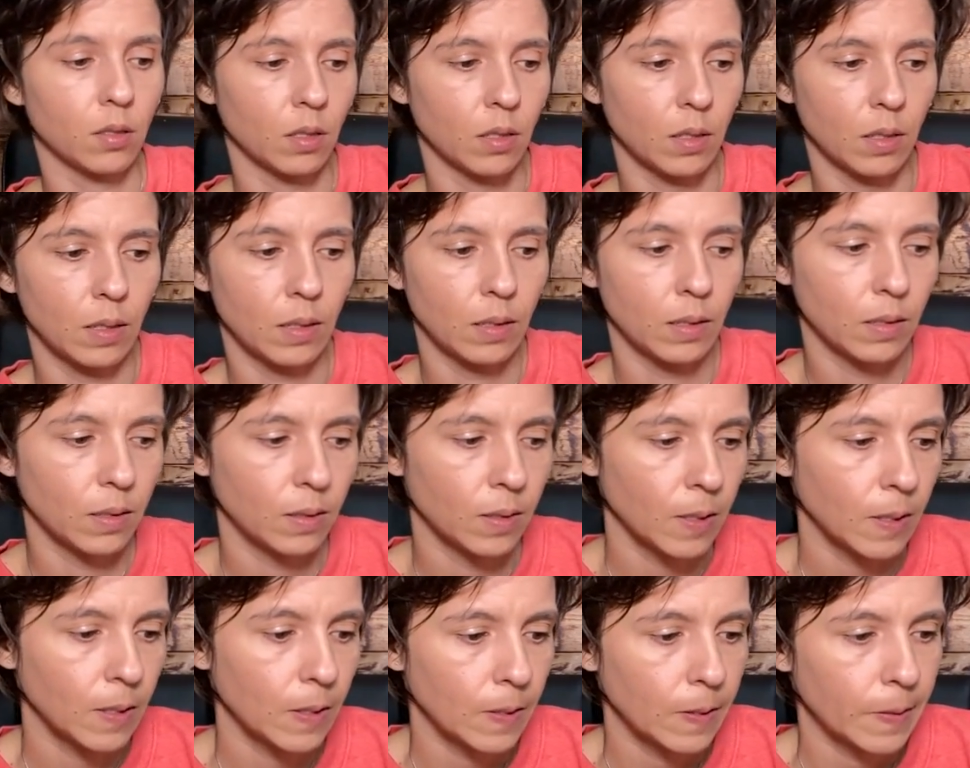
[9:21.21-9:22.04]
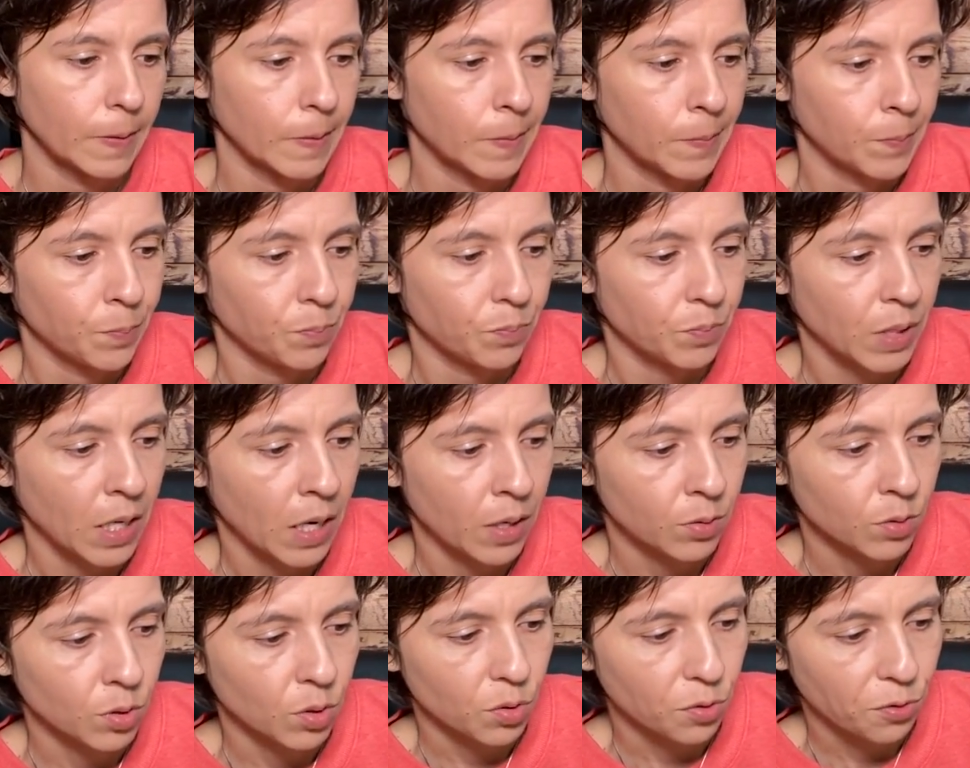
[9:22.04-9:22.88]
And
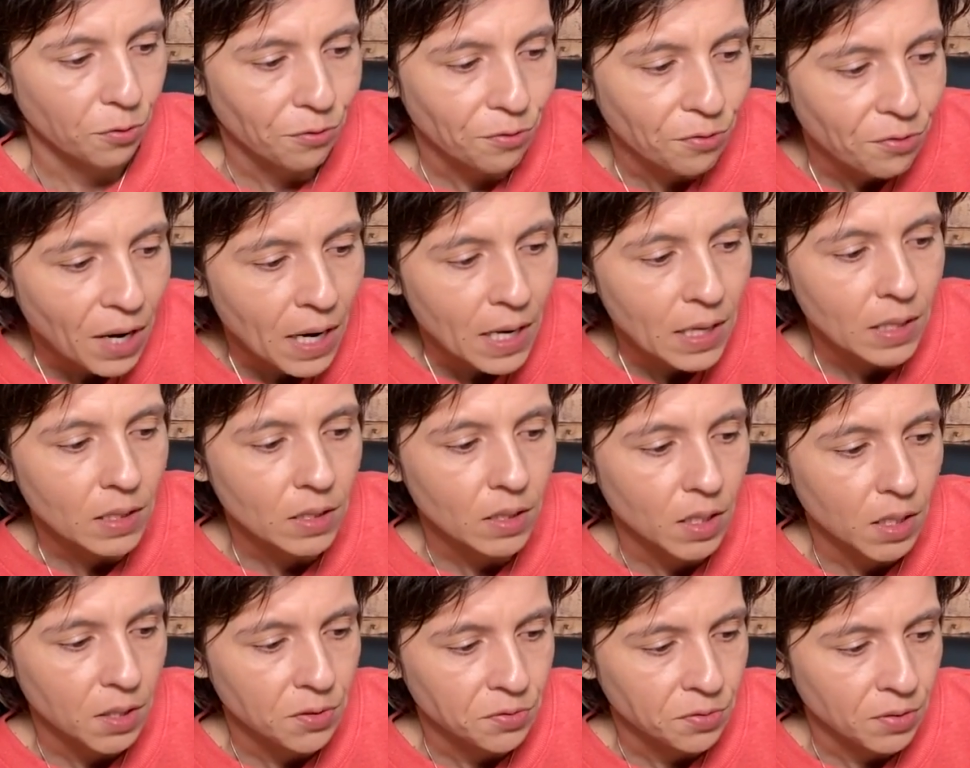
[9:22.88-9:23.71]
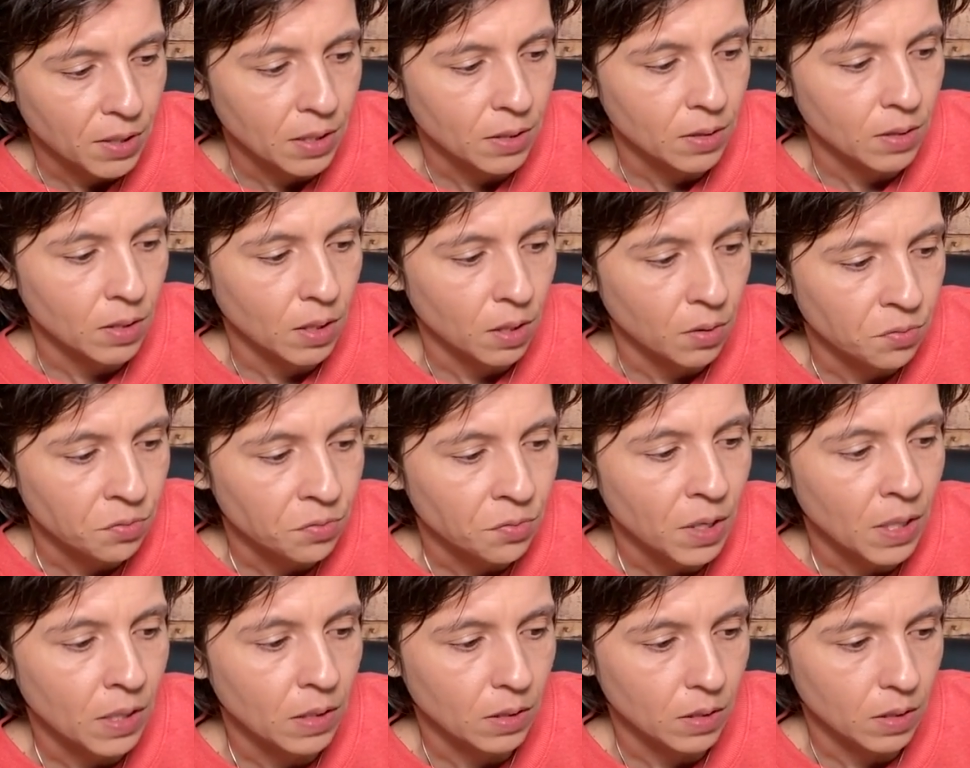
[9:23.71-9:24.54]
now you're finally, finally,
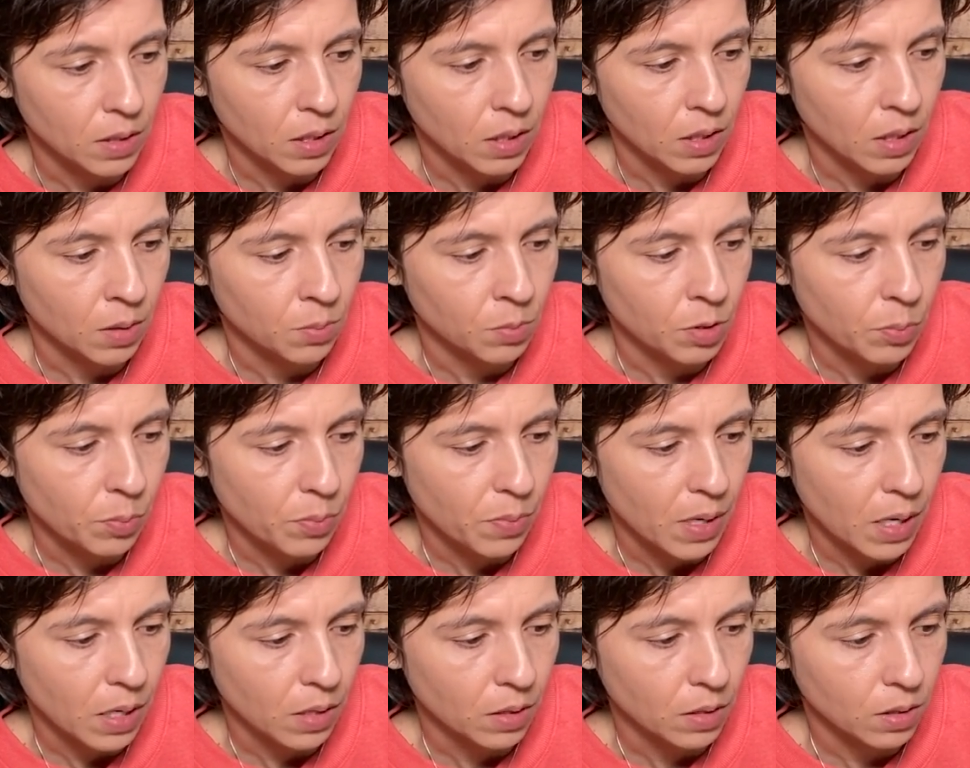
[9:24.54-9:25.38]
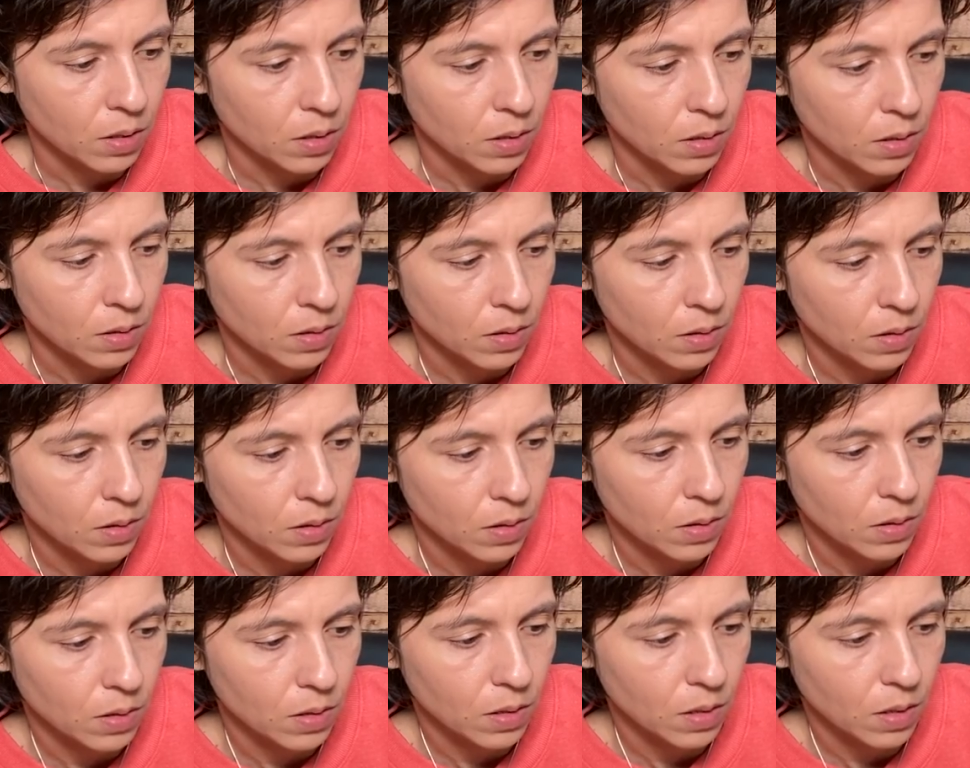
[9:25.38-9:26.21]
finally coming back
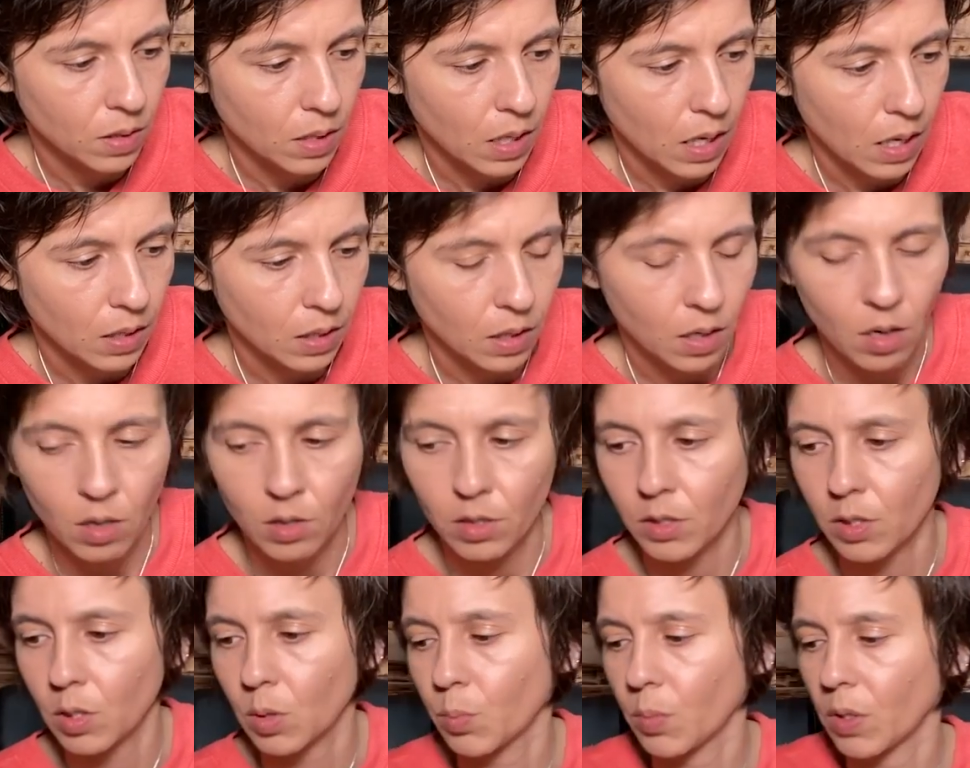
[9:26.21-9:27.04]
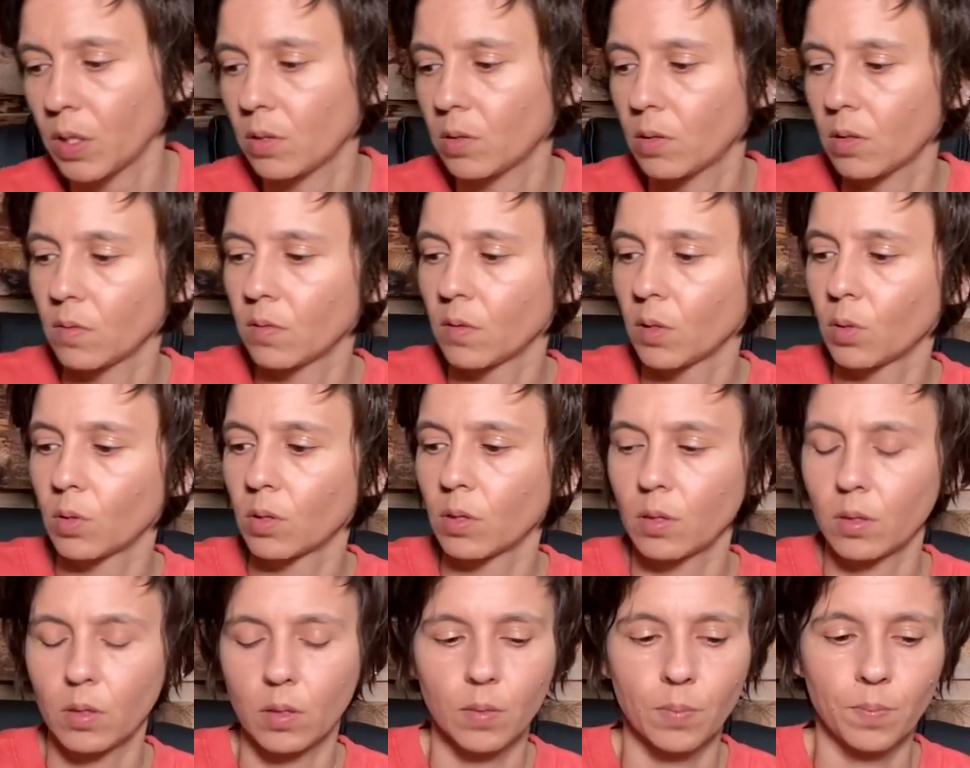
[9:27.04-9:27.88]
to that heart space of
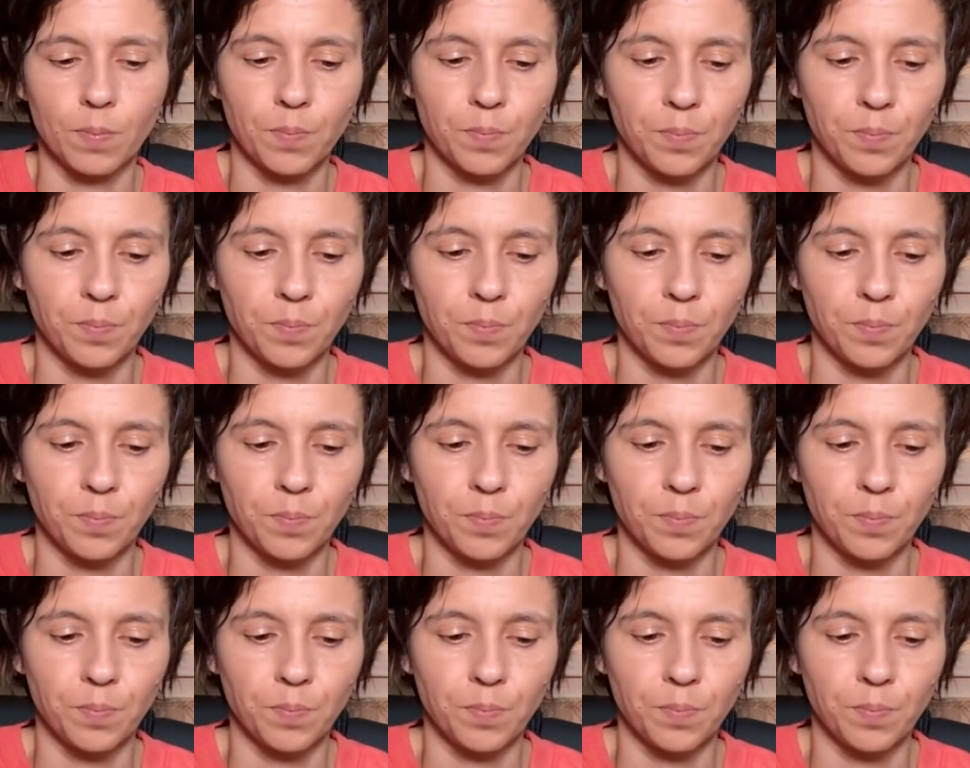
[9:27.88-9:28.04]
yours.